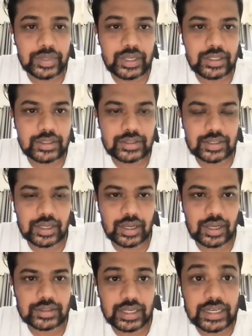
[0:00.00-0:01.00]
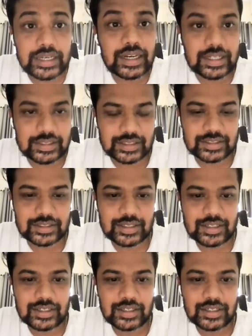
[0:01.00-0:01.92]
means as intelligence.